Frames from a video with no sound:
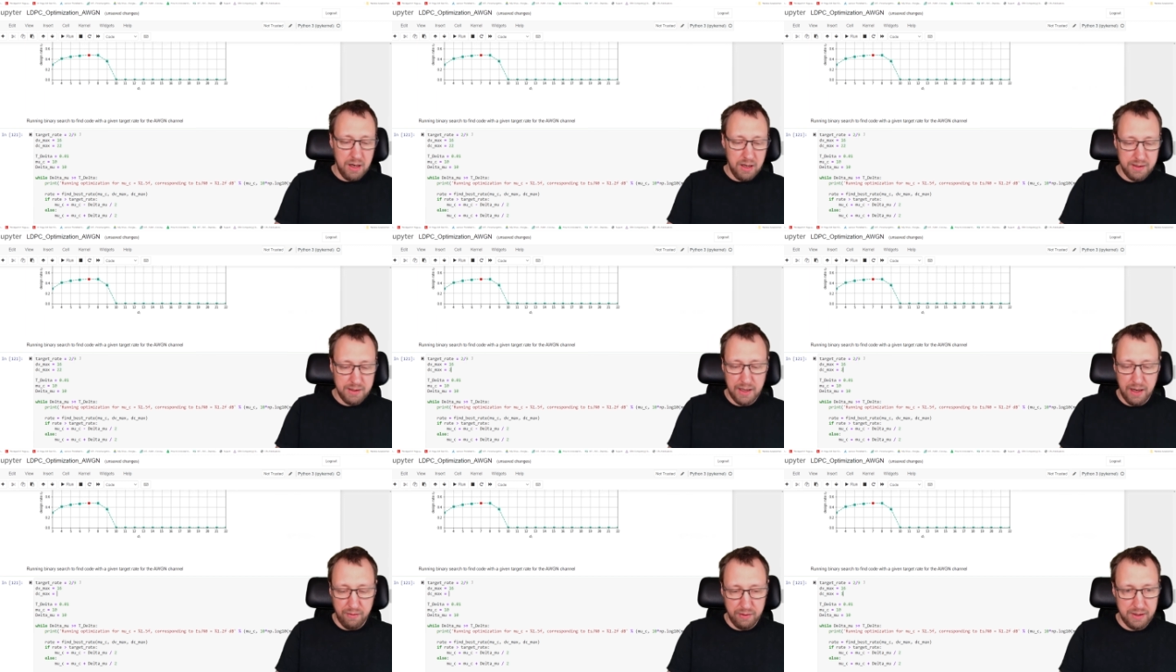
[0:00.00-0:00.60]

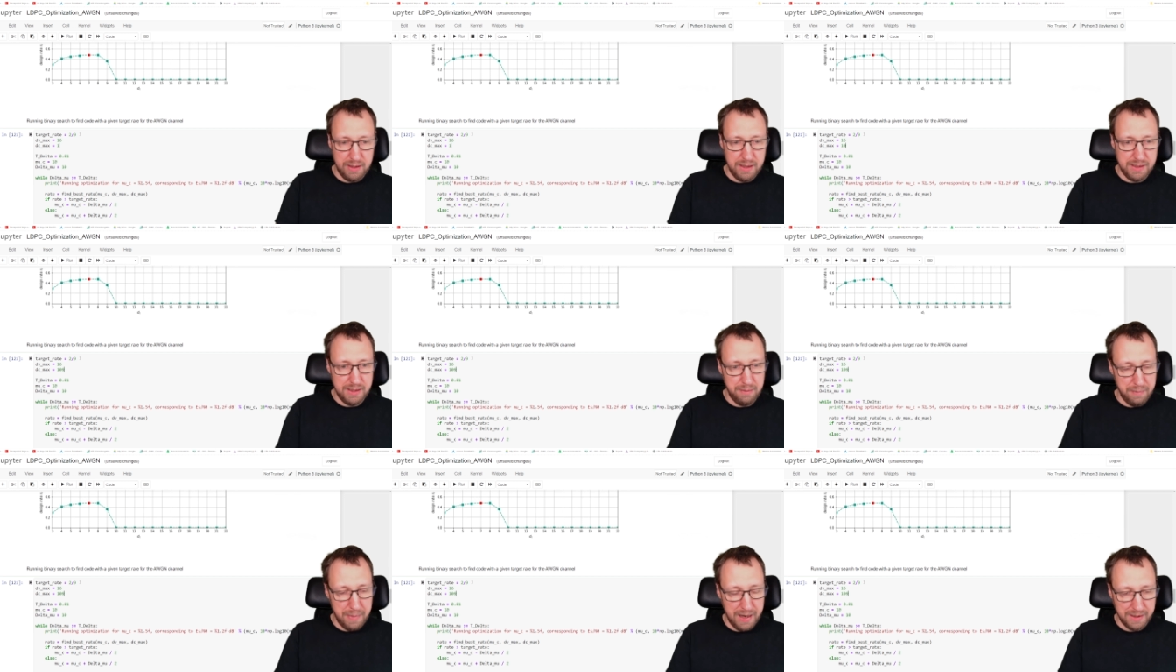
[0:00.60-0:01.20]
Say our DC
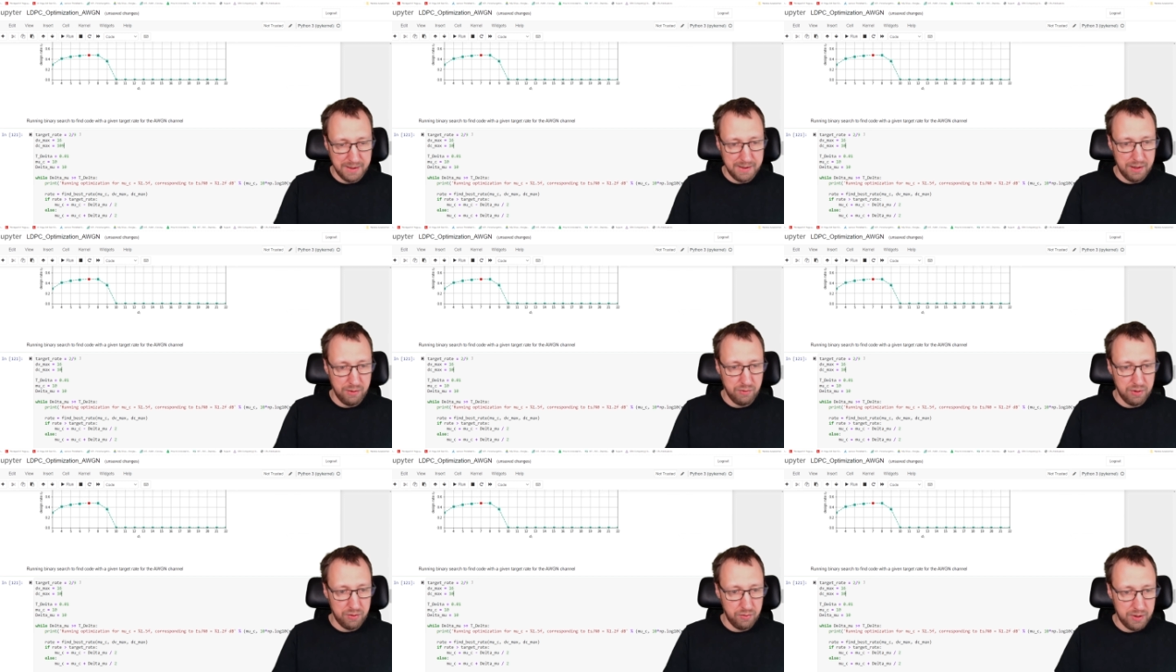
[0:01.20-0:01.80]
max is
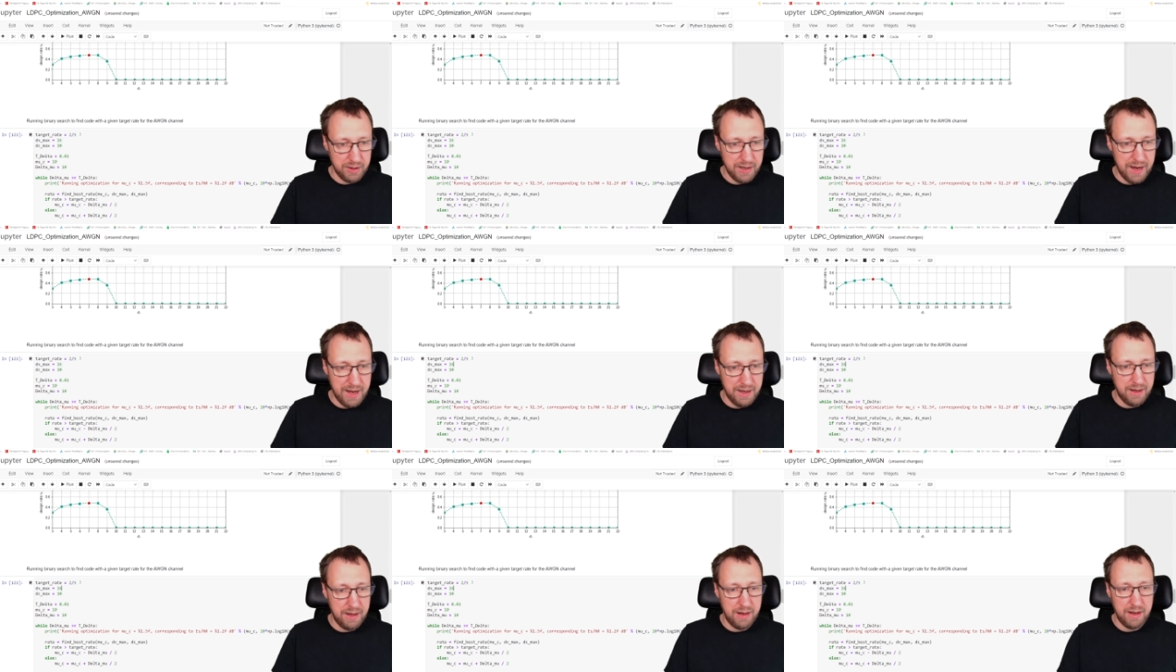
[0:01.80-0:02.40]
equal to
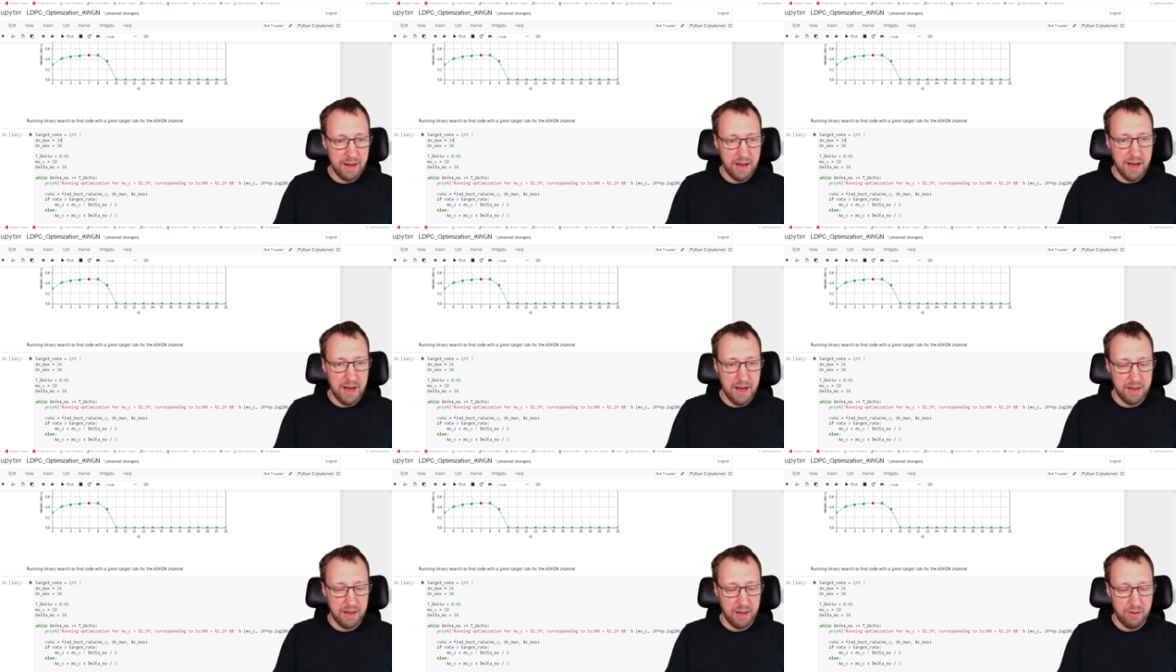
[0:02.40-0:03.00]
10,
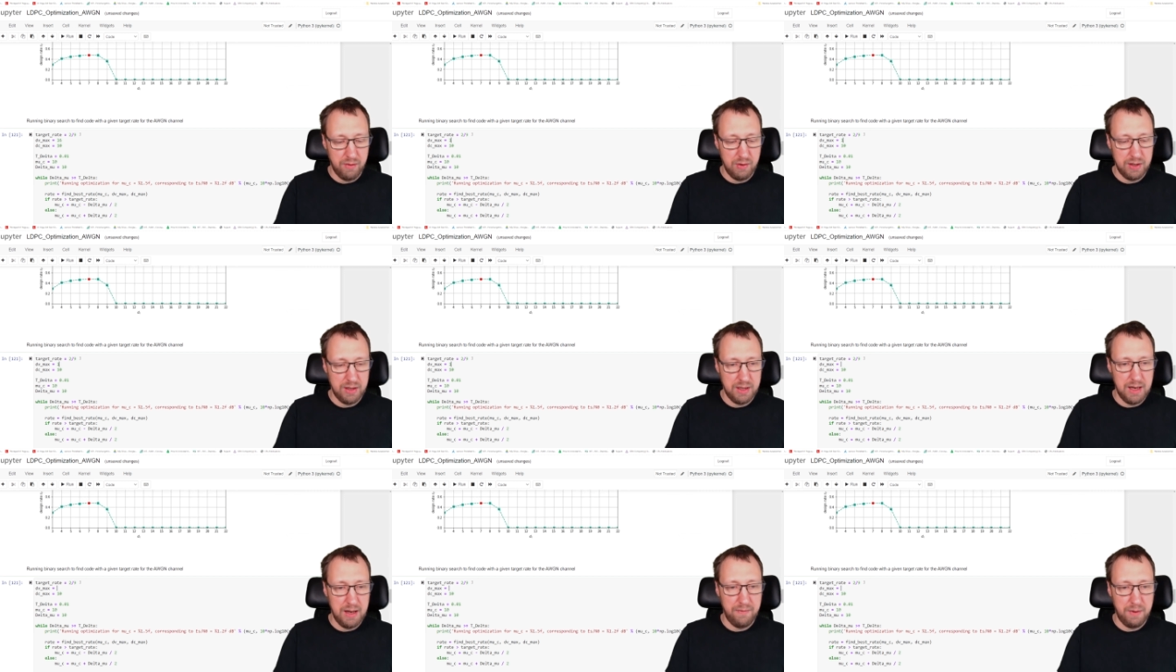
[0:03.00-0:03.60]
and our
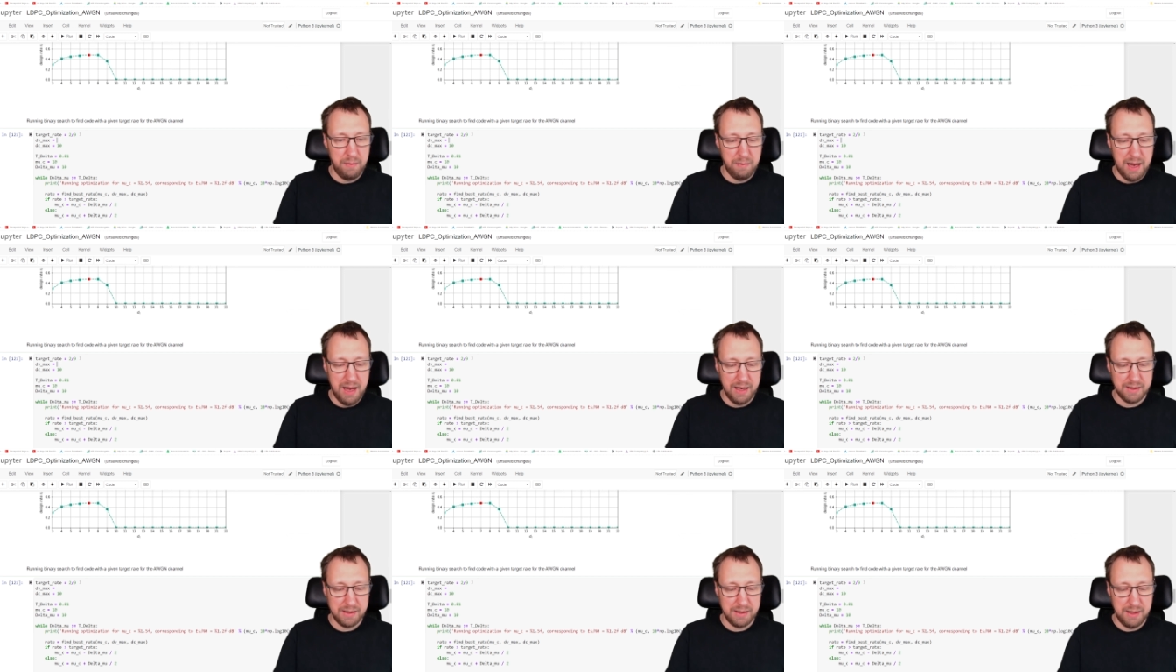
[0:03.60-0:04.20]
DV
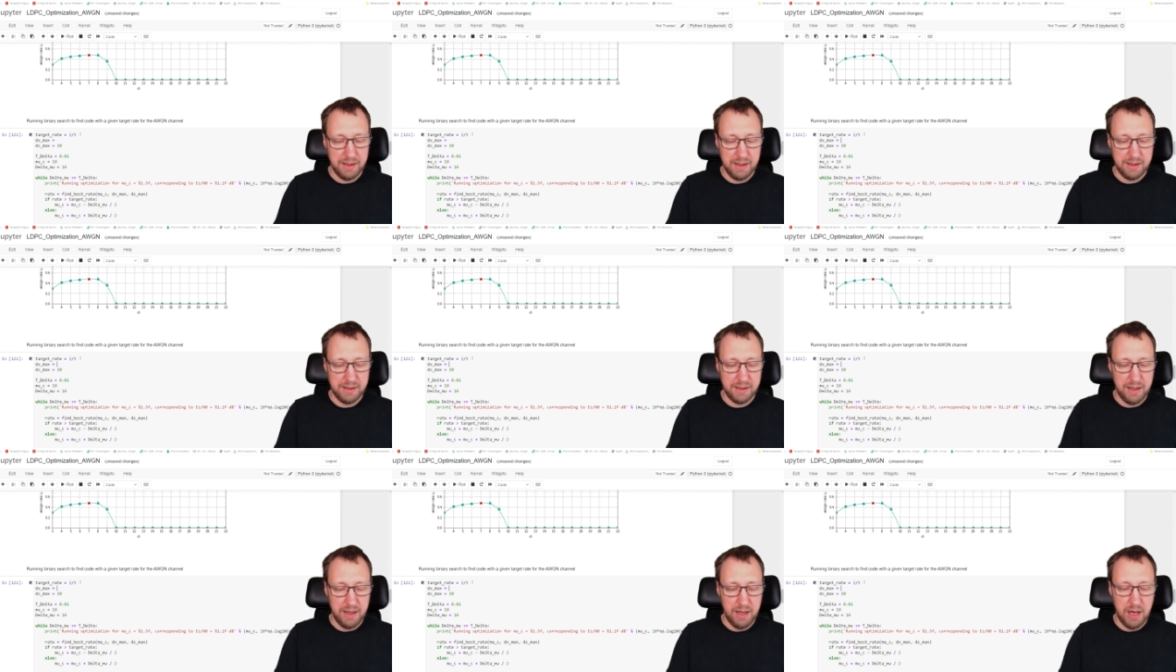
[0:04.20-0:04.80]
max
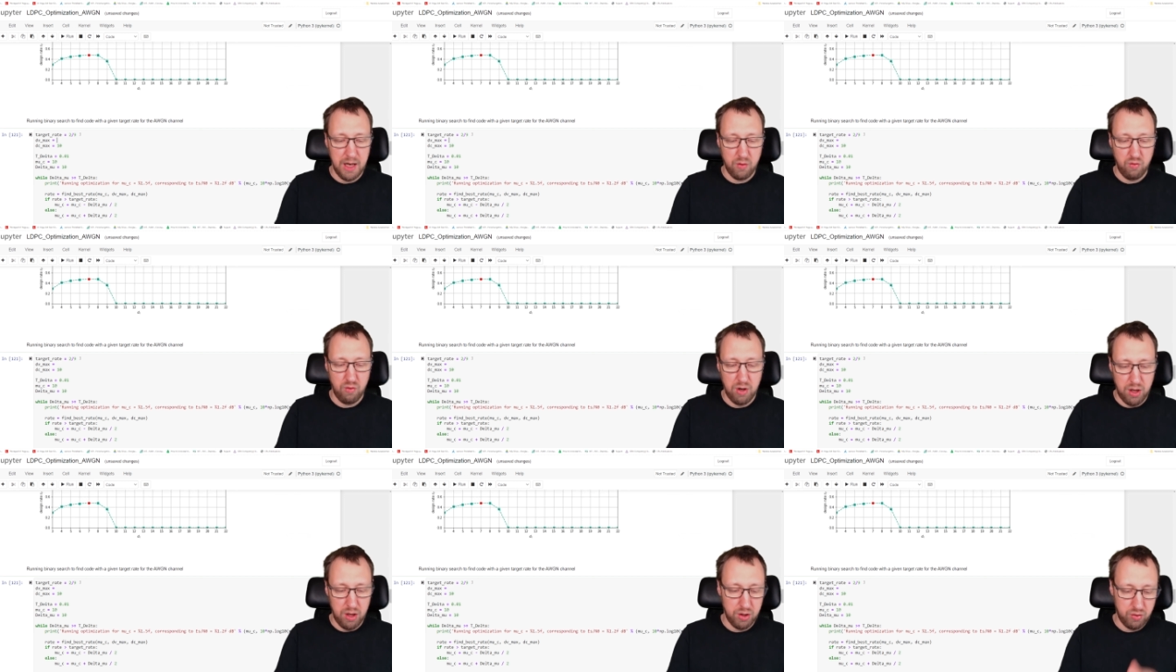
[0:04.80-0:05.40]
is
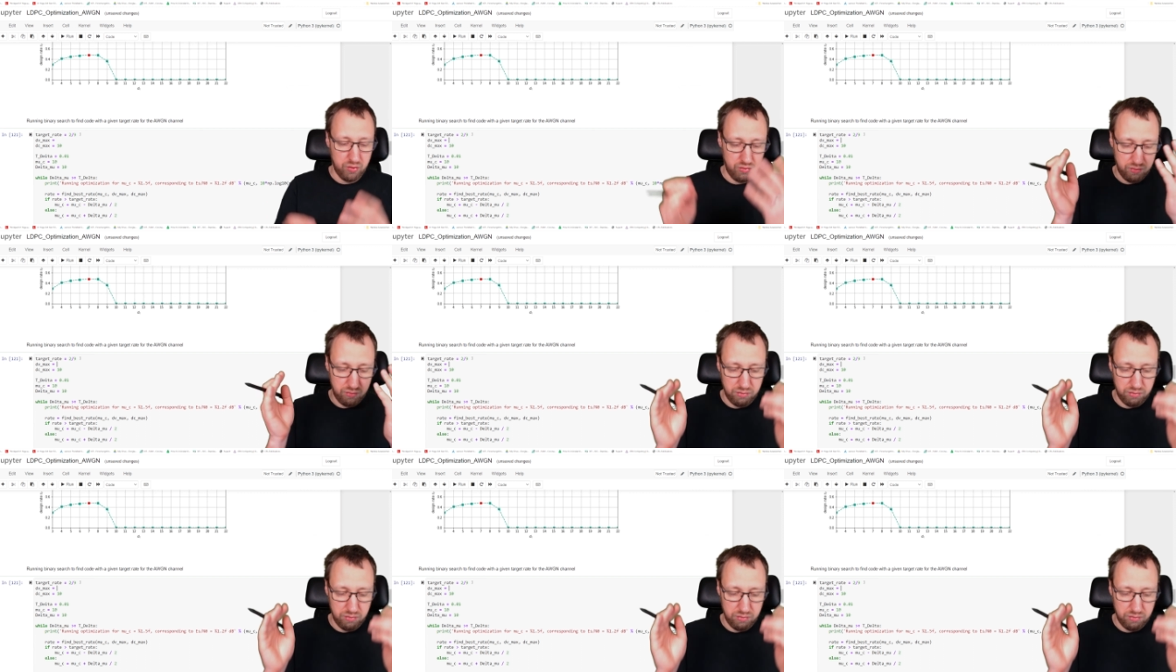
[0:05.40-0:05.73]
equal to,